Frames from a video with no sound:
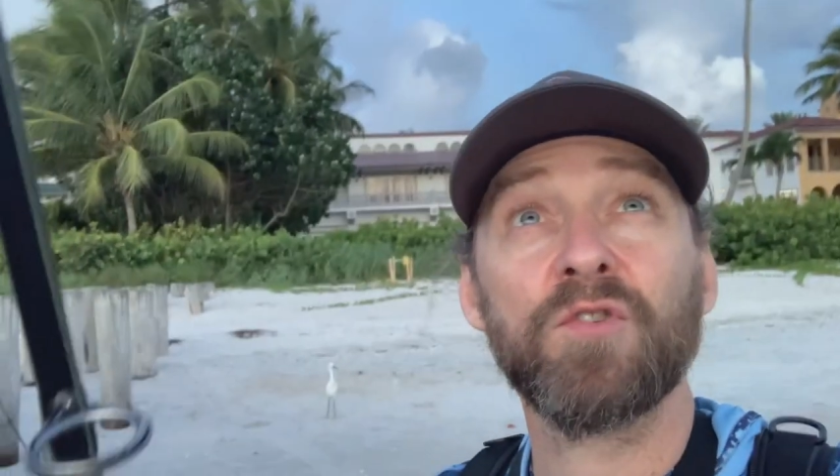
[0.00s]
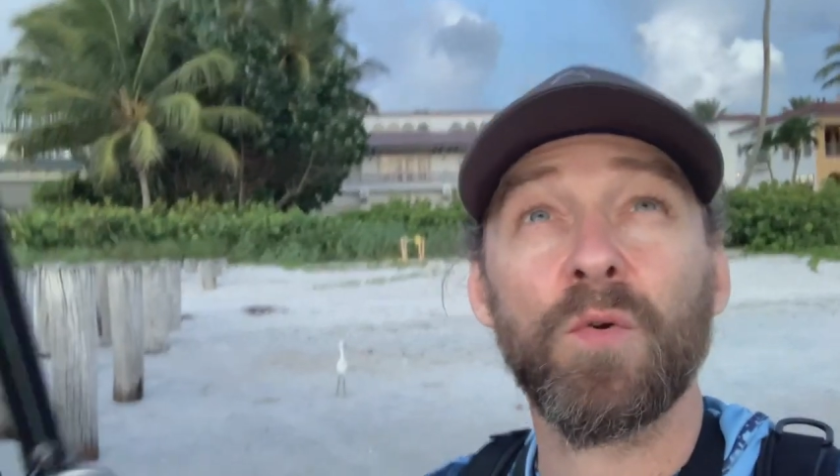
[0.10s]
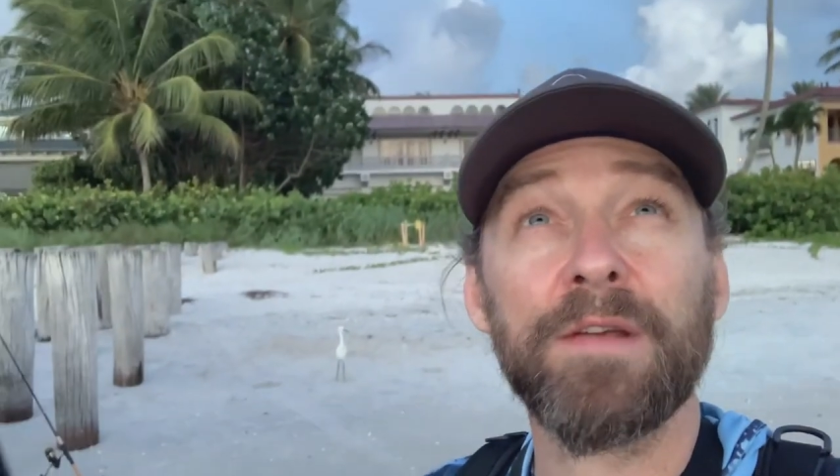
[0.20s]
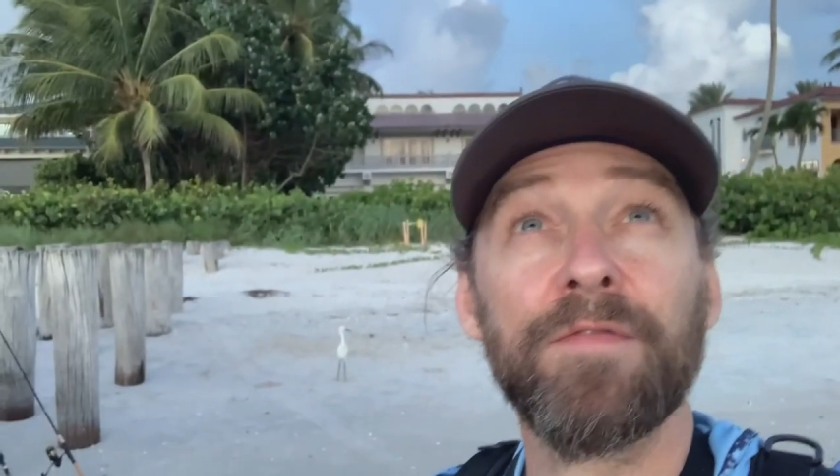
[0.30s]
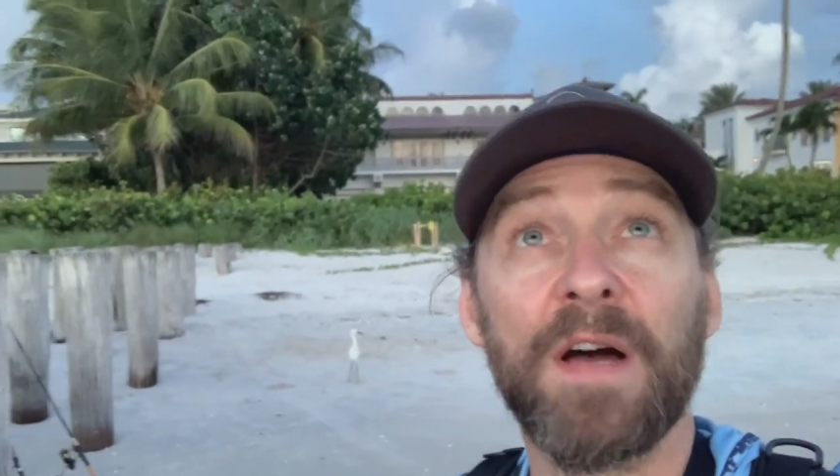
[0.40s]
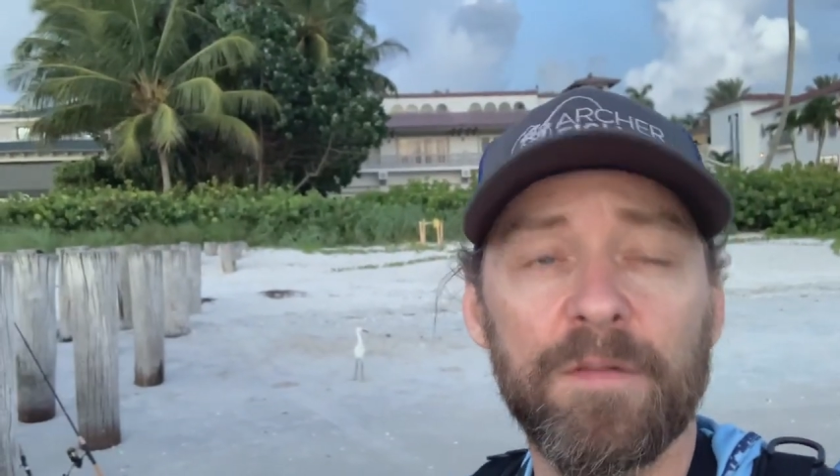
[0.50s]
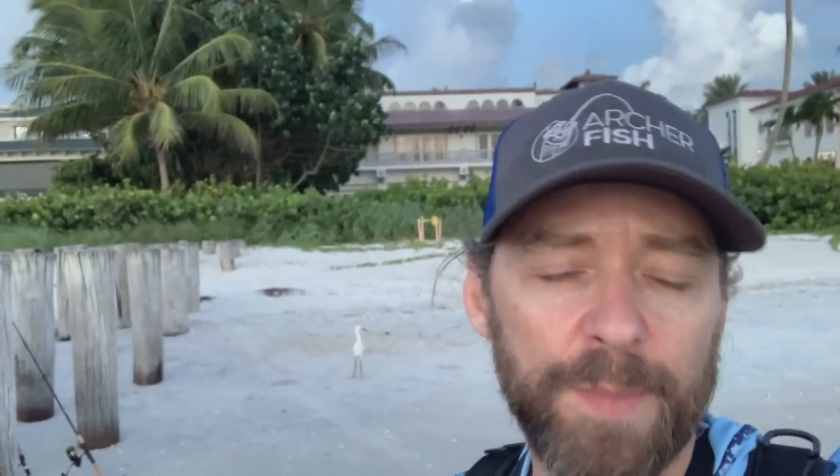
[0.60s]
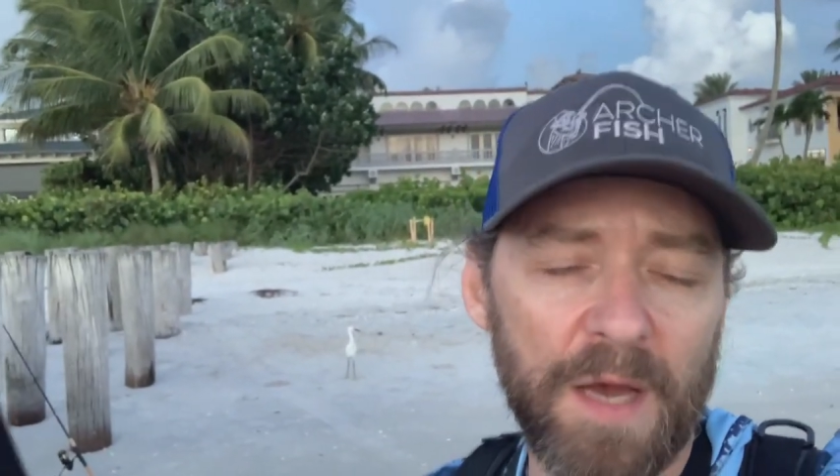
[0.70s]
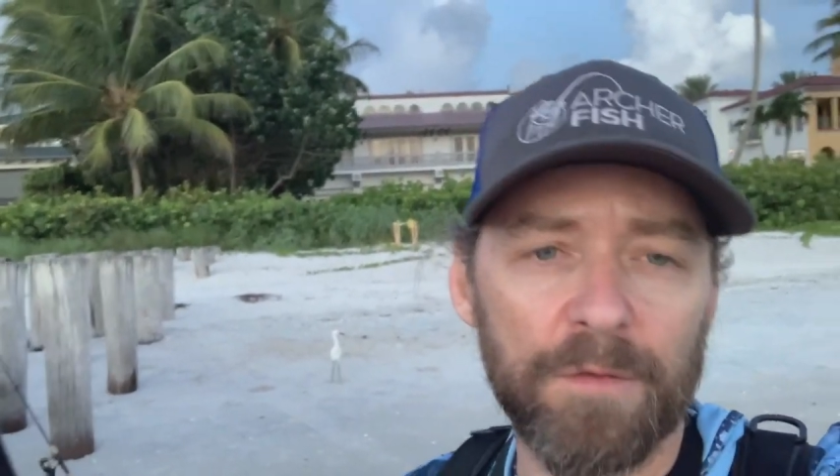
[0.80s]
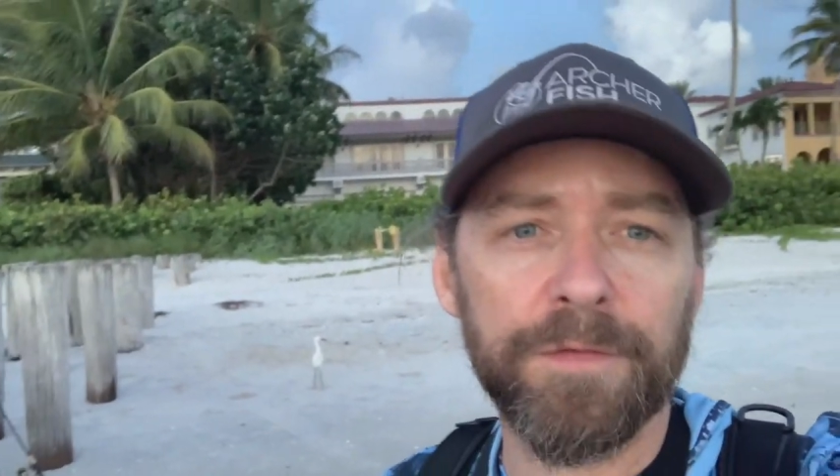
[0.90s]

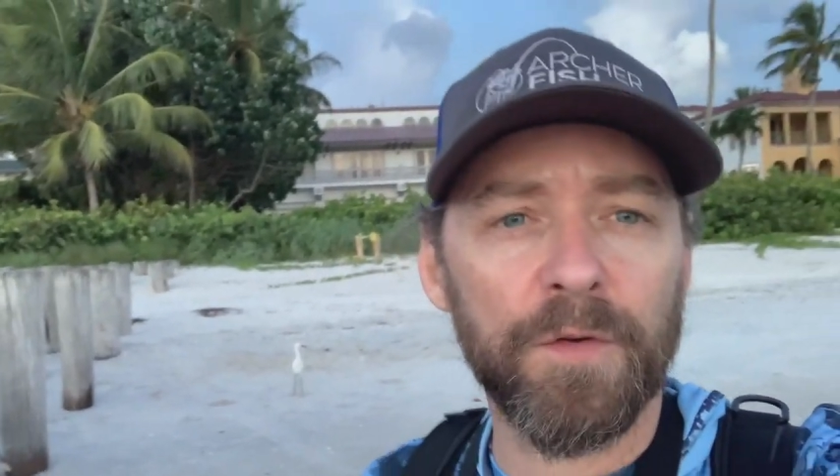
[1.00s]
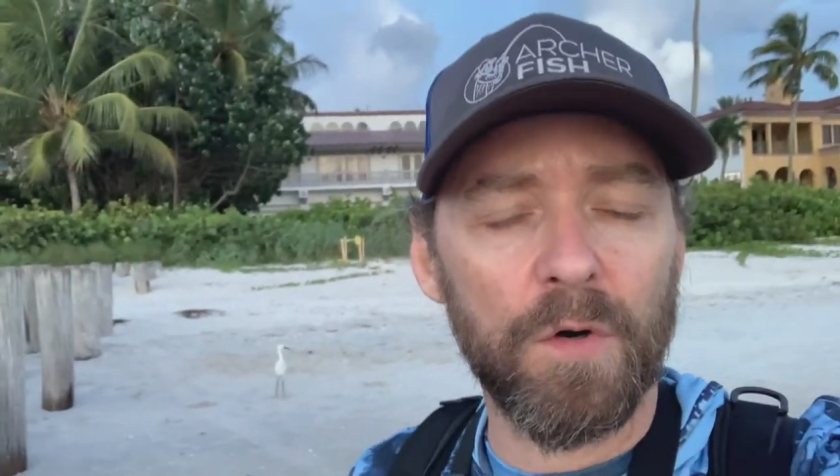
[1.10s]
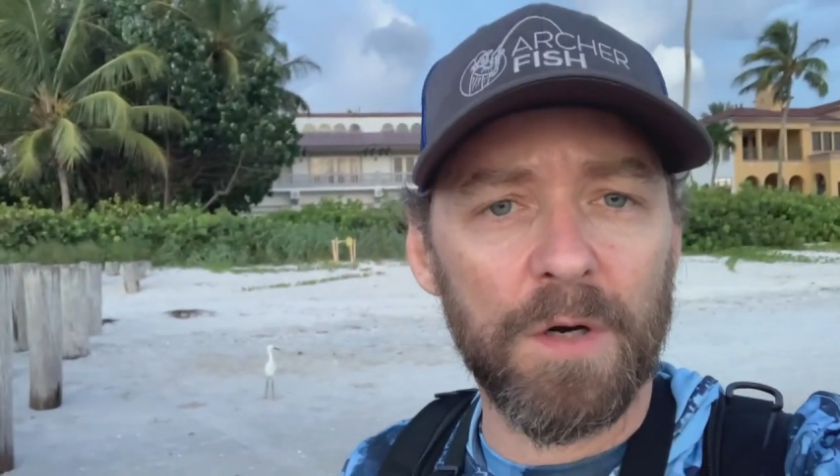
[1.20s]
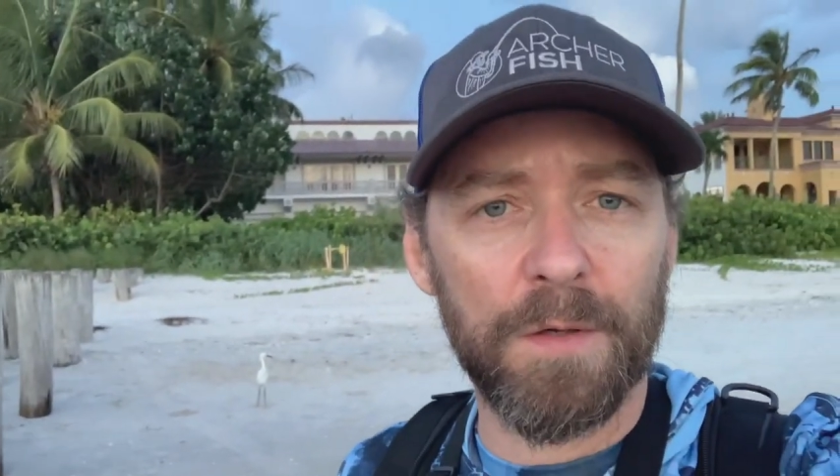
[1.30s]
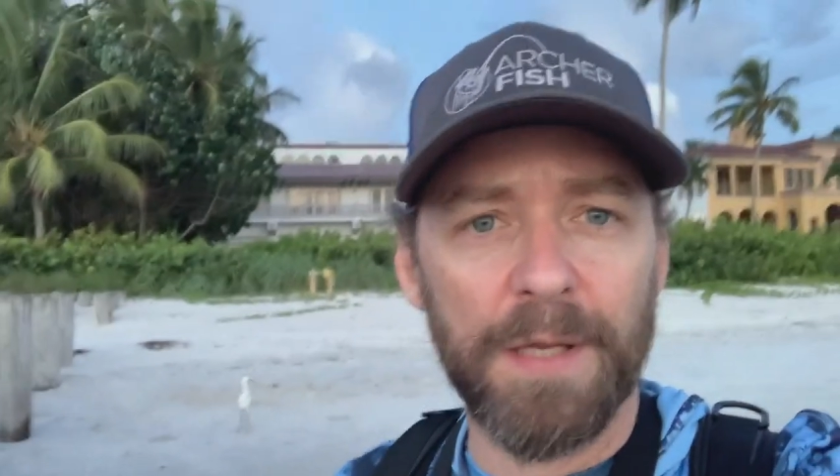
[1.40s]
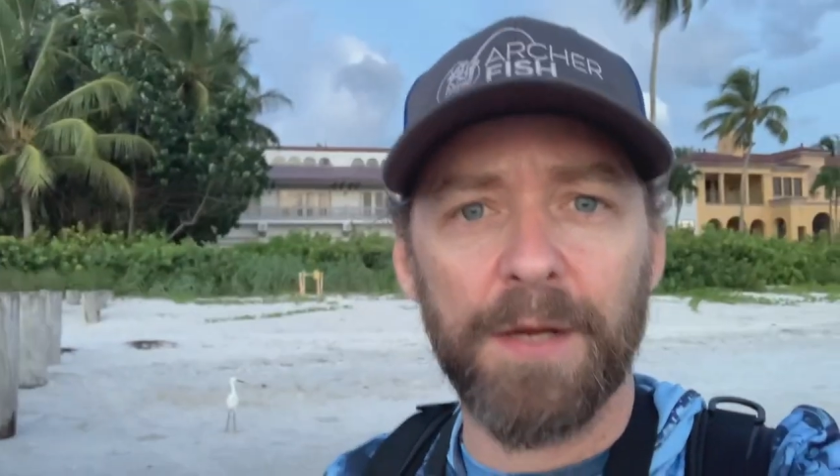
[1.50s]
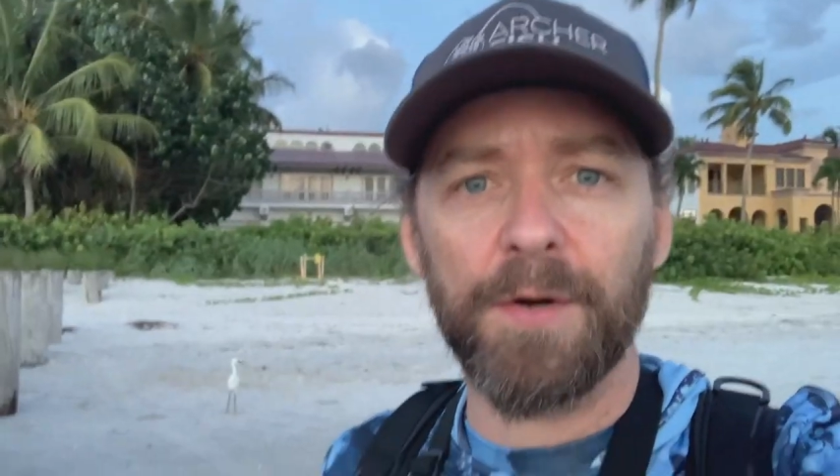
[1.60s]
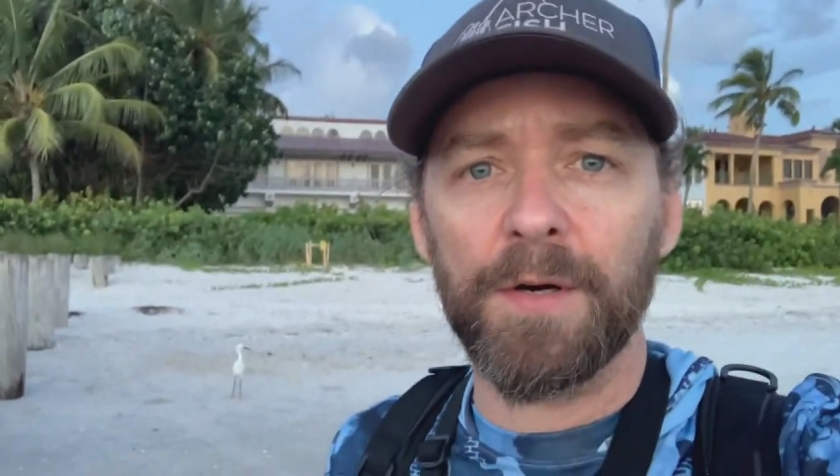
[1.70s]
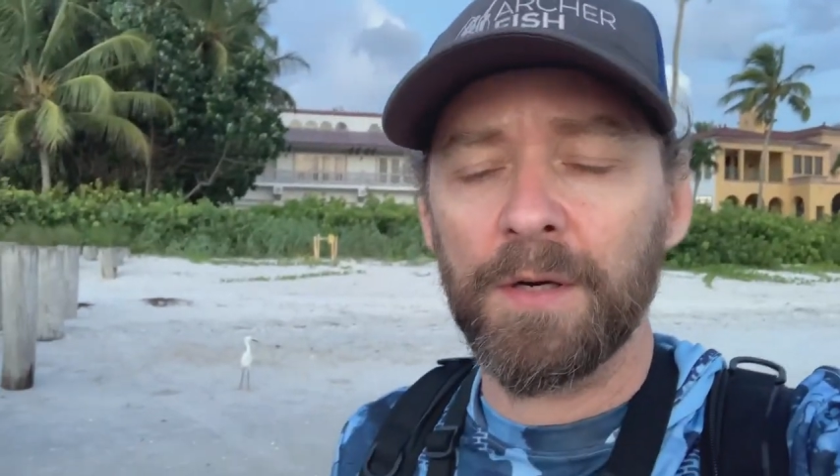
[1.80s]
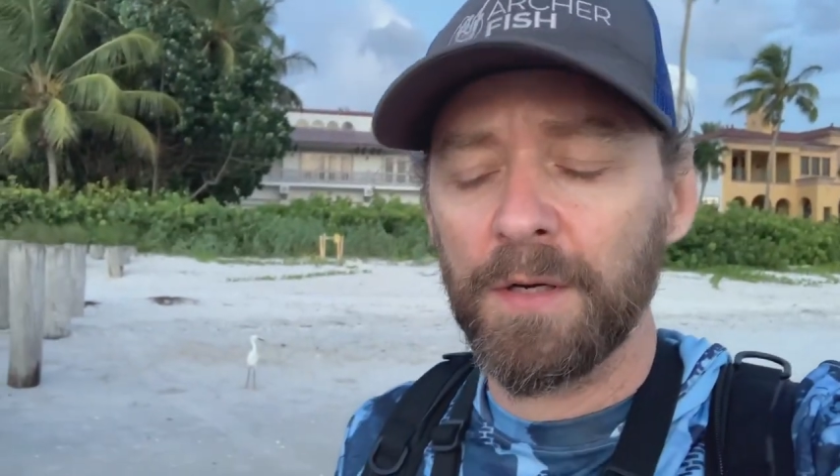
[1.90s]
25 pound fluoro leader.